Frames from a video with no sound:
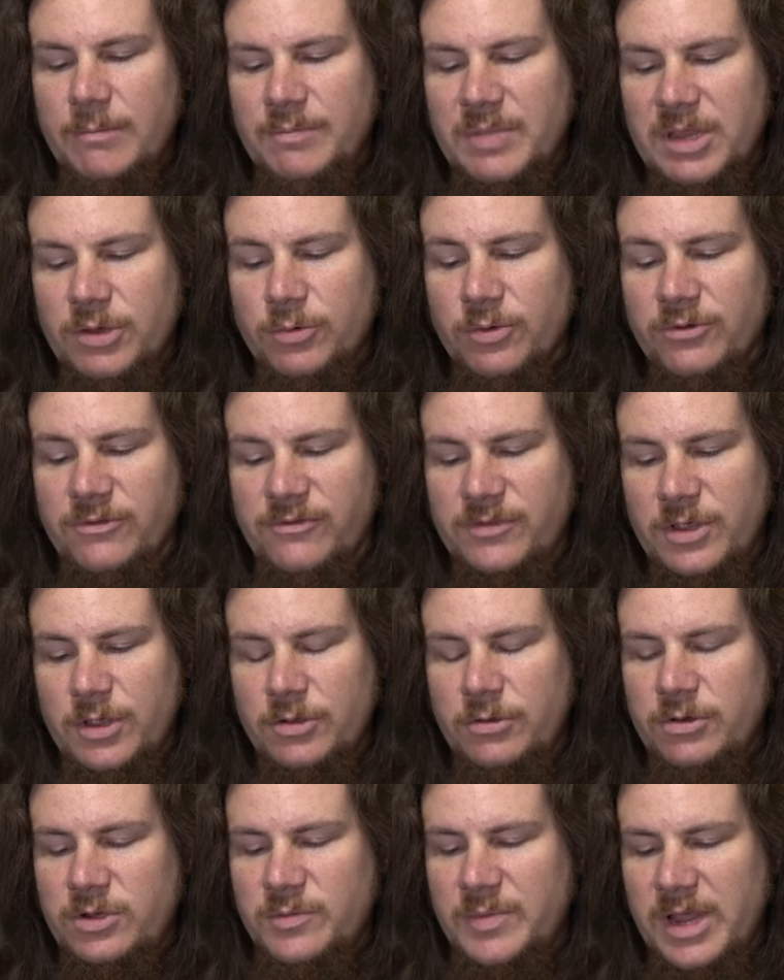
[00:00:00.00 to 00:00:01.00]
be
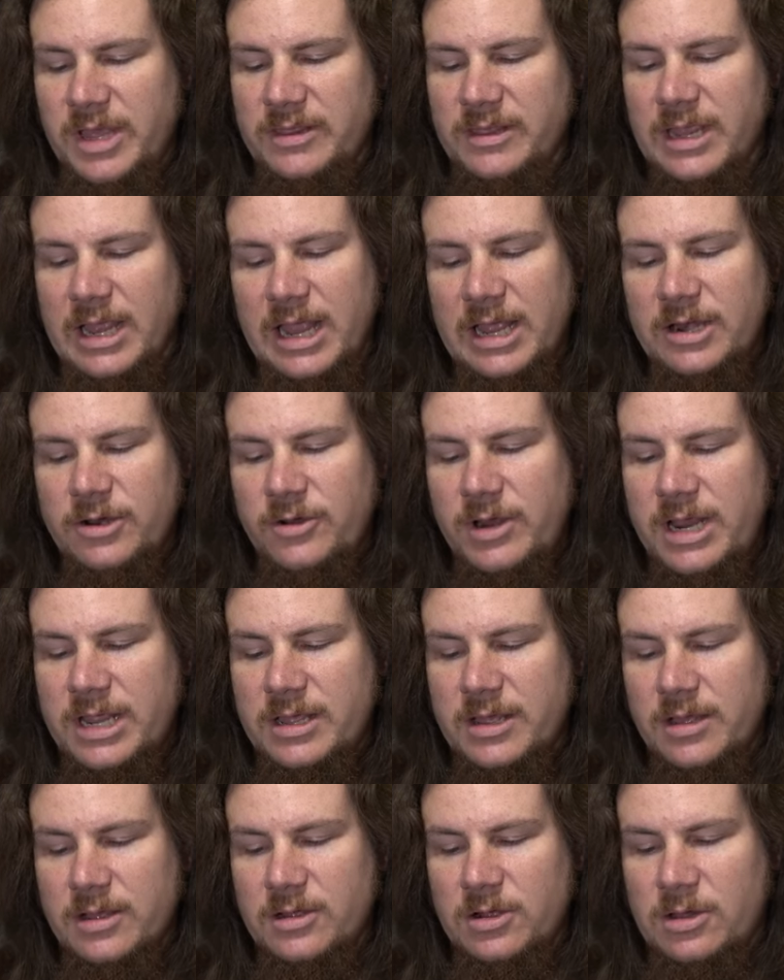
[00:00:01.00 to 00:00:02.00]
reviewed by the
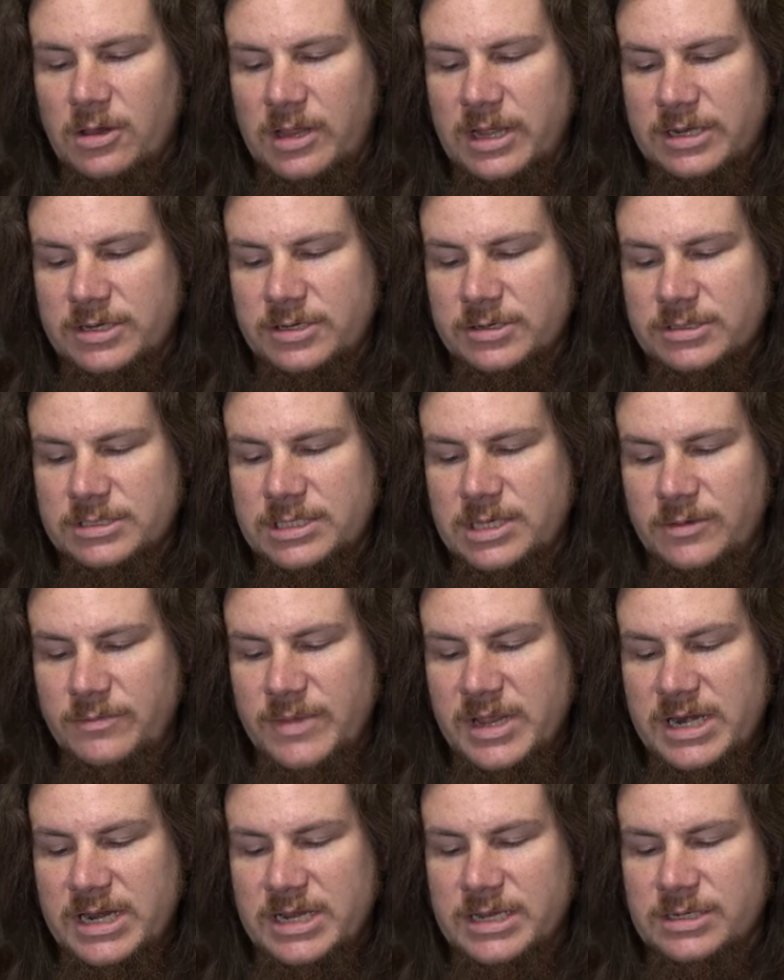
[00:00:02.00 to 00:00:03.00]
NRA Gun Collectors
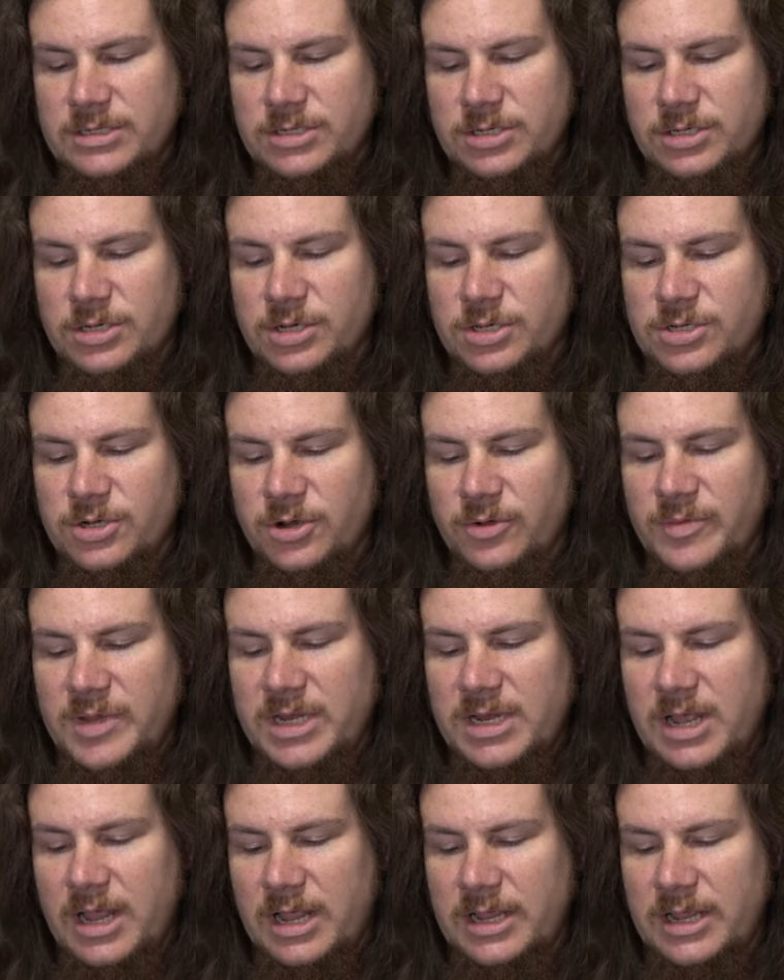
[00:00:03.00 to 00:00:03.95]
Committee to determine